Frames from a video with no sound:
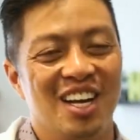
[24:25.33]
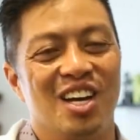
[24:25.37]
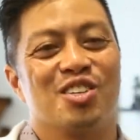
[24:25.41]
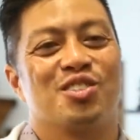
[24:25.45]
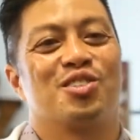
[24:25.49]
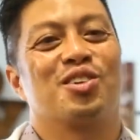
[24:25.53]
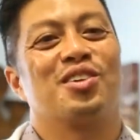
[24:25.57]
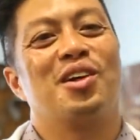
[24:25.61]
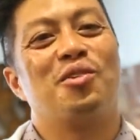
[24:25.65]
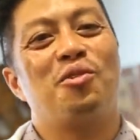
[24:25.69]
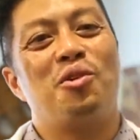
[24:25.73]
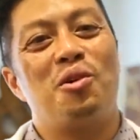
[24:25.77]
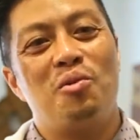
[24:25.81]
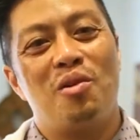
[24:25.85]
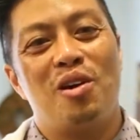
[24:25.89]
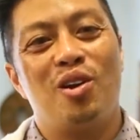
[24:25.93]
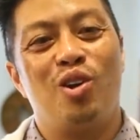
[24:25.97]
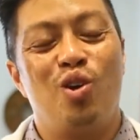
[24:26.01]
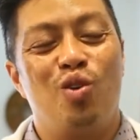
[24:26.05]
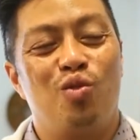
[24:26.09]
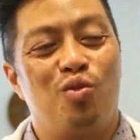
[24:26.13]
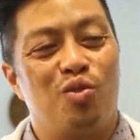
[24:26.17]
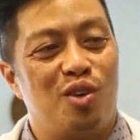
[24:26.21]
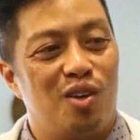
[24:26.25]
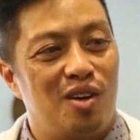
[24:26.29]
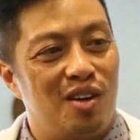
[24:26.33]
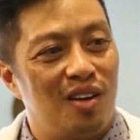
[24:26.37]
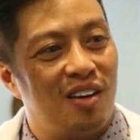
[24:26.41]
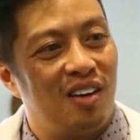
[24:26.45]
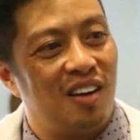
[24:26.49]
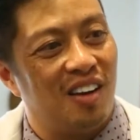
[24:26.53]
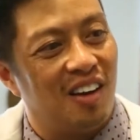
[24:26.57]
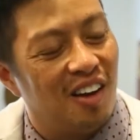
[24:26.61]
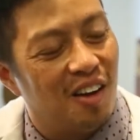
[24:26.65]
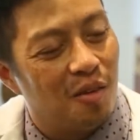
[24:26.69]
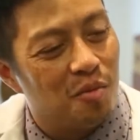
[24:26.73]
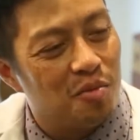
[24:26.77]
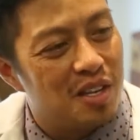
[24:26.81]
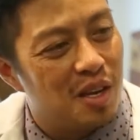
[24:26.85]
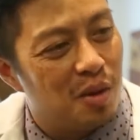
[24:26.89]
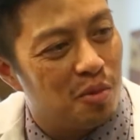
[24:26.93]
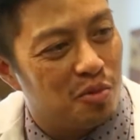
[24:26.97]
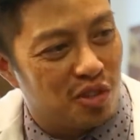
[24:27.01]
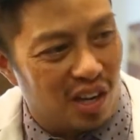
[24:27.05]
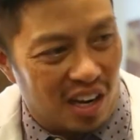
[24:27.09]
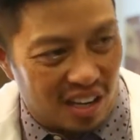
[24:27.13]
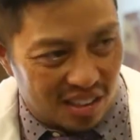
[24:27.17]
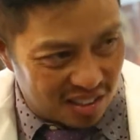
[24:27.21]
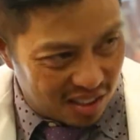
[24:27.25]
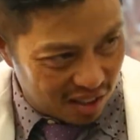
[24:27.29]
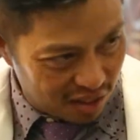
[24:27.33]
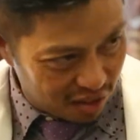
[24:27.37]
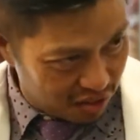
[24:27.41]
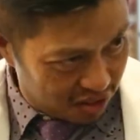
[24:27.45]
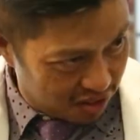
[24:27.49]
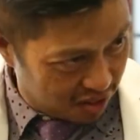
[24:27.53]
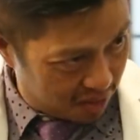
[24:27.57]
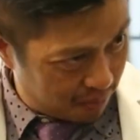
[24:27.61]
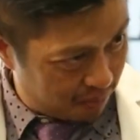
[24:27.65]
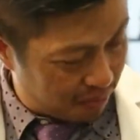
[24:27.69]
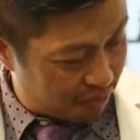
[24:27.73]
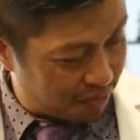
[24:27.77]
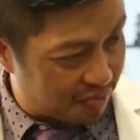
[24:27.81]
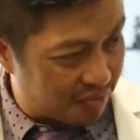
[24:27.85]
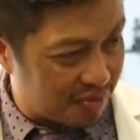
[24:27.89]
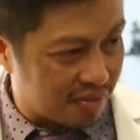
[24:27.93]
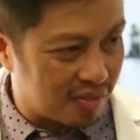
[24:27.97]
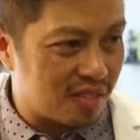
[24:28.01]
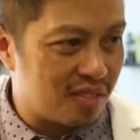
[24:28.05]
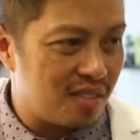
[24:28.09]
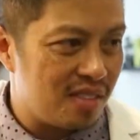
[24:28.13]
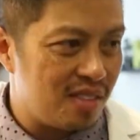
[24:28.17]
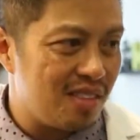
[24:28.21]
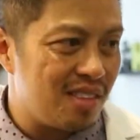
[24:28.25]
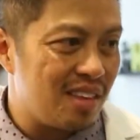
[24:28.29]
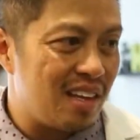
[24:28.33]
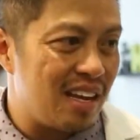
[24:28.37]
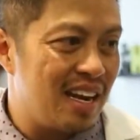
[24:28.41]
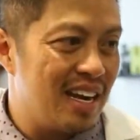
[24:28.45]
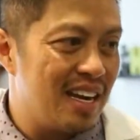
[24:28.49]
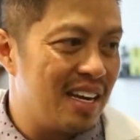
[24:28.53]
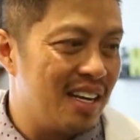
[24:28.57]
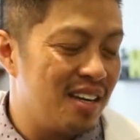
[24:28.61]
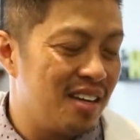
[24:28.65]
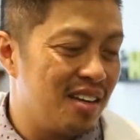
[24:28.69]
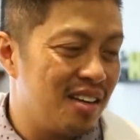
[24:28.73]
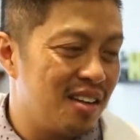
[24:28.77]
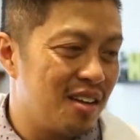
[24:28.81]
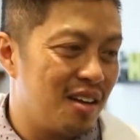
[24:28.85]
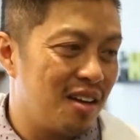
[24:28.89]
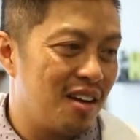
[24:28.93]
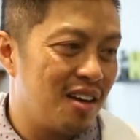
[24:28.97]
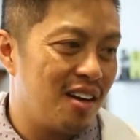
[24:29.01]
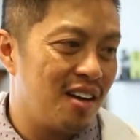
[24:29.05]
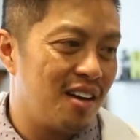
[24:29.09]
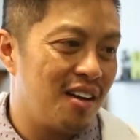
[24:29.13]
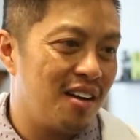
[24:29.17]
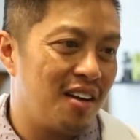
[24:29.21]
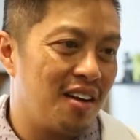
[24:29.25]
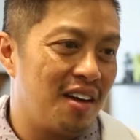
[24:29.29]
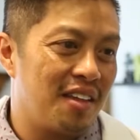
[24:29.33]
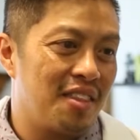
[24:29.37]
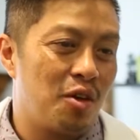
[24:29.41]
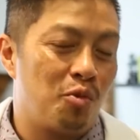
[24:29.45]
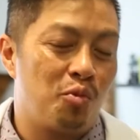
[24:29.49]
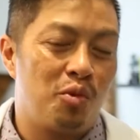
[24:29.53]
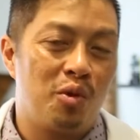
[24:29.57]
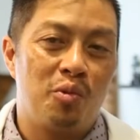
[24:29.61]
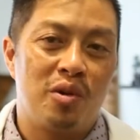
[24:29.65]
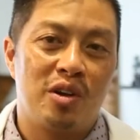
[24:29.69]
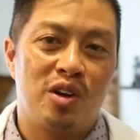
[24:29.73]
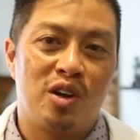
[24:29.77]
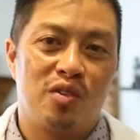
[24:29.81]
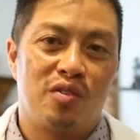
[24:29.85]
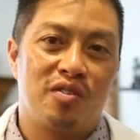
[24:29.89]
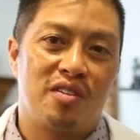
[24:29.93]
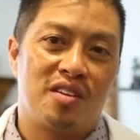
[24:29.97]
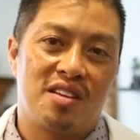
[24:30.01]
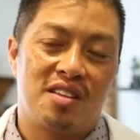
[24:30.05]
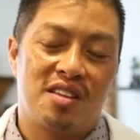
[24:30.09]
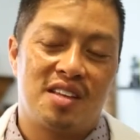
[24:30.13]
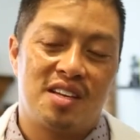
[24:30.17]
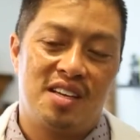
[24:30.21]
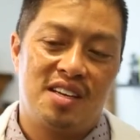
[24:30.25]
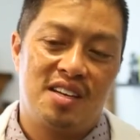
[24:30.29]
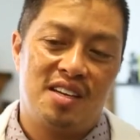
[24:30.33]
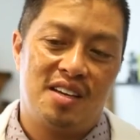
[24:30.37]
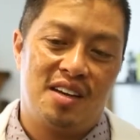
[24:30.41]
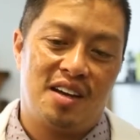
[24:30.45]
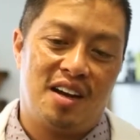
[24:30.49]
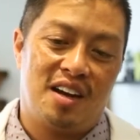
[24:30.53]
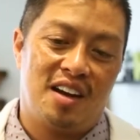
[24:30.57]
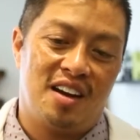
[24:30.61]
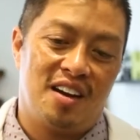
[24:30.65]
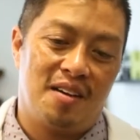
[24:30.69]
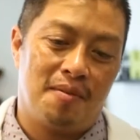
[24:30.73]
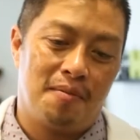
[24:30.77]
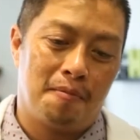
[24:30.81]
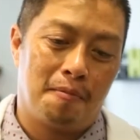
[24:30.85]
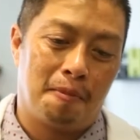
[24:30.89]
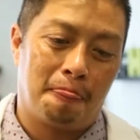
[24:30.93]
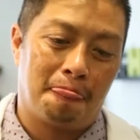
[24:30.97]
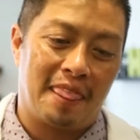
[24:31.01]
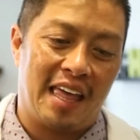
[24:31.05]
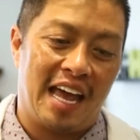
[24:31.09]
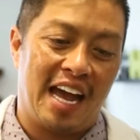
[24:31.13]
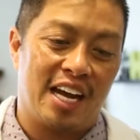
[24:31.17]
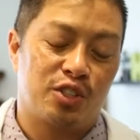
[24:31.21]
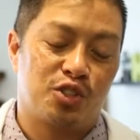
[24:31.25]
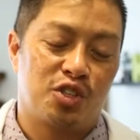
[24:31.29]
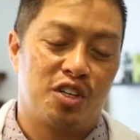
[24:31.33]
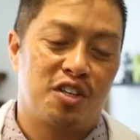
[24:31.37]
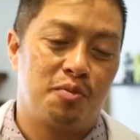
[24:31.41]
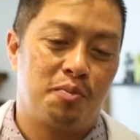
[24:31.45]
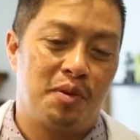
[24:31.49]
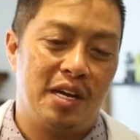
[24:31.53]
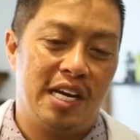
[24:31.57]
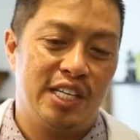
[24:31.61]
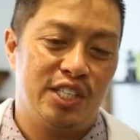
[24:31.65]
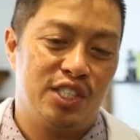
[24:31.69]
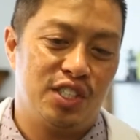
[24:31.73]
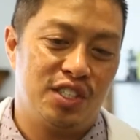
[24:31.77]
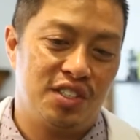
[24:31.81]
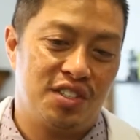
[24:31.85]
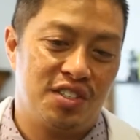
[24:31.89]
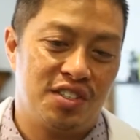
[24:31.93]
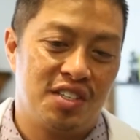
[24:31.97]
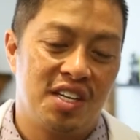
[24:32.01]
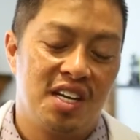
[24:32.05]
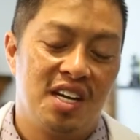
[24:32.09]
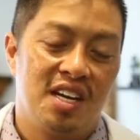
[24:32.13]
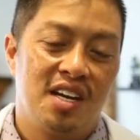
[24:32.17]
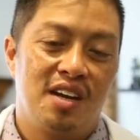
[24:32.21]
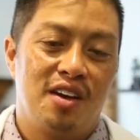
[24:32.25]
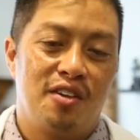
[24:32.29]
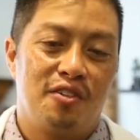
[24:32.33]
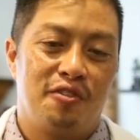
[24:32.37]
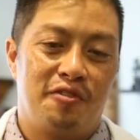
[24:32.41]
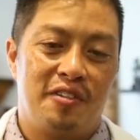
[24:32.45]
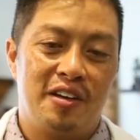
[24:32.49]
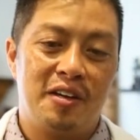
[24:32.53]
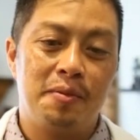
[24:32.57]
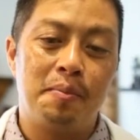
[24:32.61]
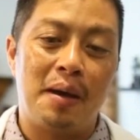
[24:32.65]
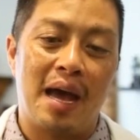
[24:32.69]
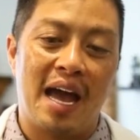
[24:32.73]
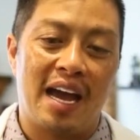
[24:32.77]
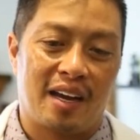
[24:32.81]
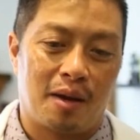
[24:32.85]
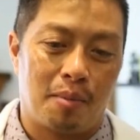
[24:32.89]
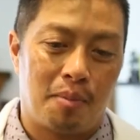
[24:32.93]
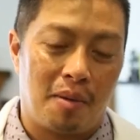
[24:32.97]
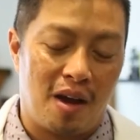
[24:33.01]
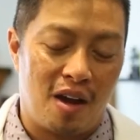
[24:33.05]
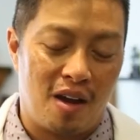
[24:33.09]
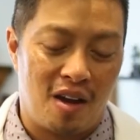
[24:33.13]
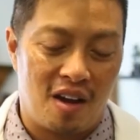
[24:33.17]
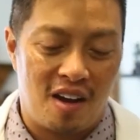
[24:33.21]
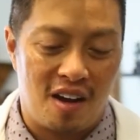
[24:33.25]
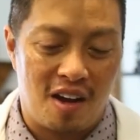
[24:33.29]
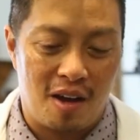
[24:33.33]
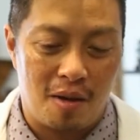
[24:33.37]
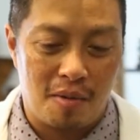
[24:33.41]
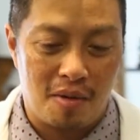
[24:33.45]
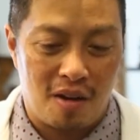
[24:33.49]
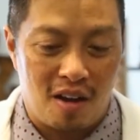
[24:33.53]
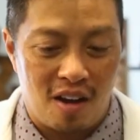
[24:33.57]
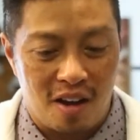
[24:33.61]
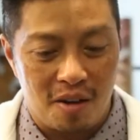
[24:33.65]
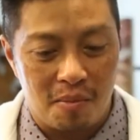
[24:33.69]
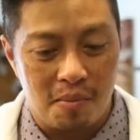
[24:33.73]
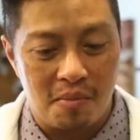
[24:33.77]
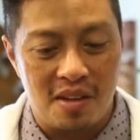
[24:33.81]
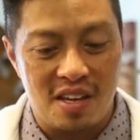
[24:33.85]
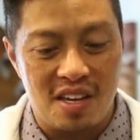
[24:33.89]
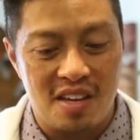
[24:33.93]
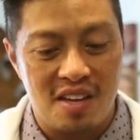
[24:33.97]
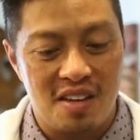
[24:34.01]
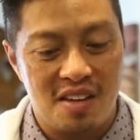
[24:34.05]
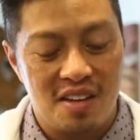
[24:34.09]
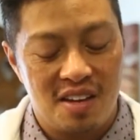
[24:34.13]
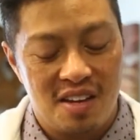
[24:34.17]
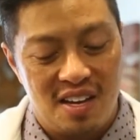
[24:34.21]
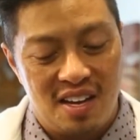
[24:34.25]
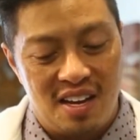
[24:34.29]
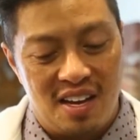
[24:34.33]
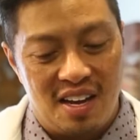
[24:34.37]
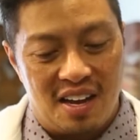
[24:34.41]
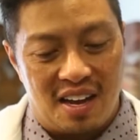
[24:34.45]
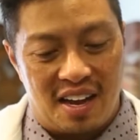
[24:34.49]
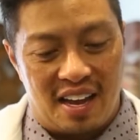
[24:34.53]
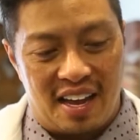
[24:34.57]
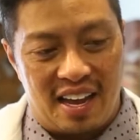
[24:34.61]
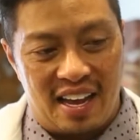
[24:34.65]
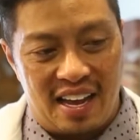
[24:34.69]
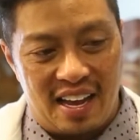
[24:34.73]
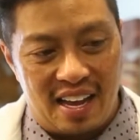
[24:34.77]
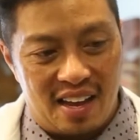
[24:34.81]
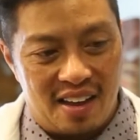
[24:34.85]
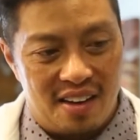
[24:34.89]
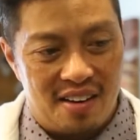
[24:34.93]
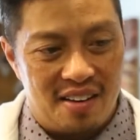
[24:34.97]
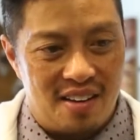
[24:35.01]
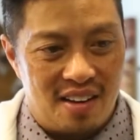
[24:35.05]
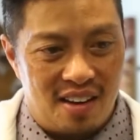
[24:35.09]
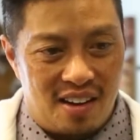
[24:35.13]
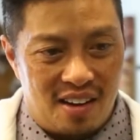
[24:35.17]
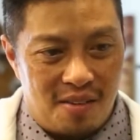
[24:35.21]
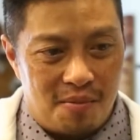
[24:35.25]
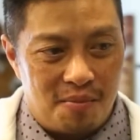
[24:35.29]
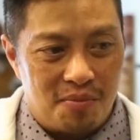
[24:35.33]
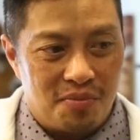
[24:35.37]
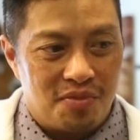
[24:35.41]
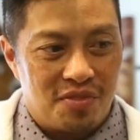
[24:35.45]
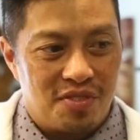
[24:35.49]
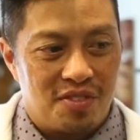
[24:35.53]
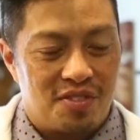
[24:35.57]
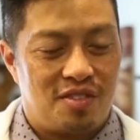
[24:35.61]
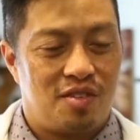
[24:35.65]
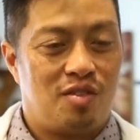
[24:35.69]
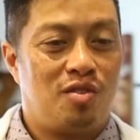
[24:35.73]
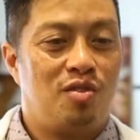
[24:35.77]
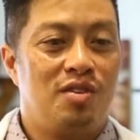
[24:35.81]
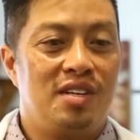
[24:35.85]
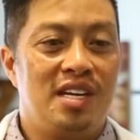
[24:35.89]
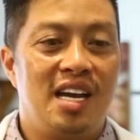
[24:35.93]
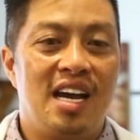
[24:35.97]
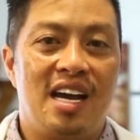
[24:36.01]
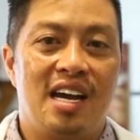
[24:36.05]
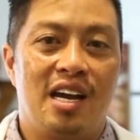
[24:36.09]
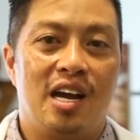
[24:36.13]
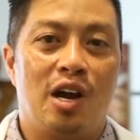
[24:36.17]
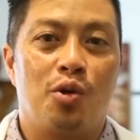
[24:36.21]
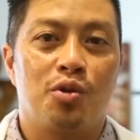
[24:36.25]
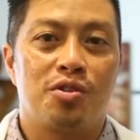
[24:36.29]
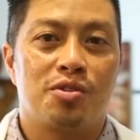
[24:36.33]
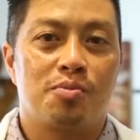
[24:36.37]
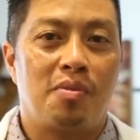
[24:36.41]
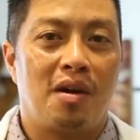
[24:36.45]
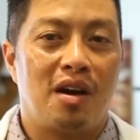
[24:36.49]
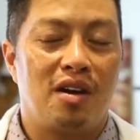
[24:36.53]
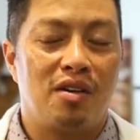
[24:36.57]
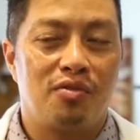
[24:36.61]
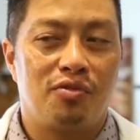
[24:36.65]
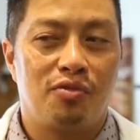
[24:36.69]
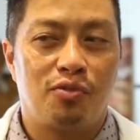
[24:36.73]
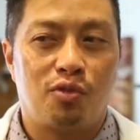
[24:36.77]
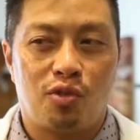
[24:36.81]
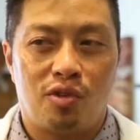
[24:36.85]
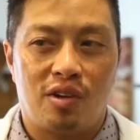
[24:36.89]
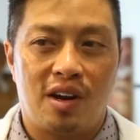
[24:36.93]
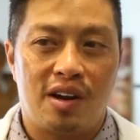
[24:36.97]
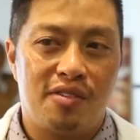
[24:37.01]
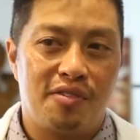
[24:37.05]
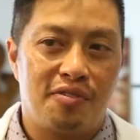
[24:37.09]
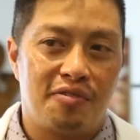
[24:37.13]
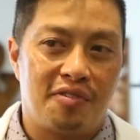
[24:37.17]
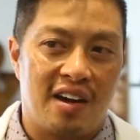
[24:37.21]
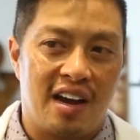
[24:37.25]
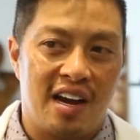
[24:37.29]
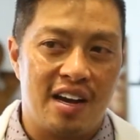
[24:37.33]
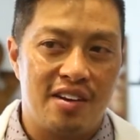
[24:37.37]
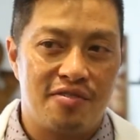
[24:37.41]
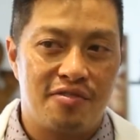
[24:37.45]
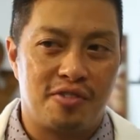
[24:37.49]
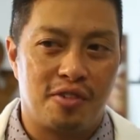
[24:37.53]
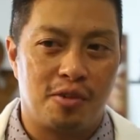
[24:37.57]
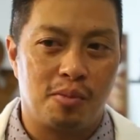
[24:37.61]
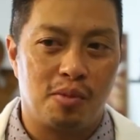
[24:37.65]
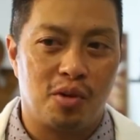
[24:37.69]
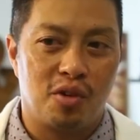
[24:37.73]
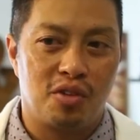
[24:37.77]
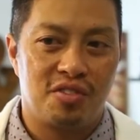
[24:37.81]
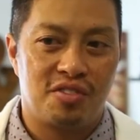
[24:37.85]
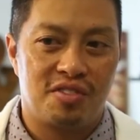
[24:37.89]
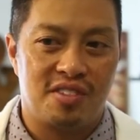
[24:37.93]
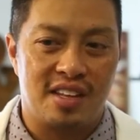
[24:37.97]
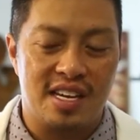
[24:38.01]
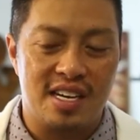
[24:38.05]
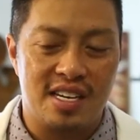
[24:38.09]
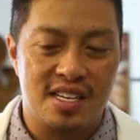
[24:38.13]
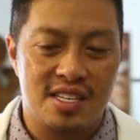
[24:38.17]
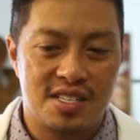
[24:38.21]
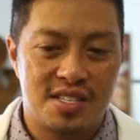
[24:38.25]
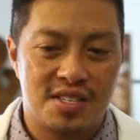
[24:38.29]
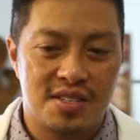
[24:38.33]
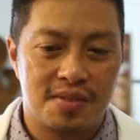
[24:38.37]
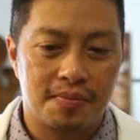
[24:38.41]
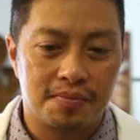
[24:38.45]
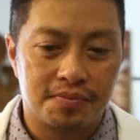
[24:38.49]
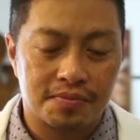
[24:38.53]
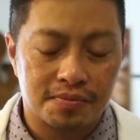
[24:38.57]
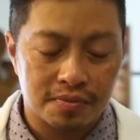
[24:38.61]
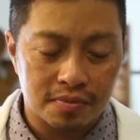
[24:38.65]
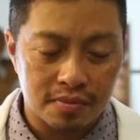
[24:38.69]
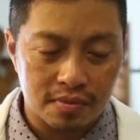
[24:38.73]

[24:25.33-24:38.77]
so then we went over um, the objectives and, uh, and then we went over the uh, actress patients feedback about uh, on me and um, so yeah, I was about four out of five for most things.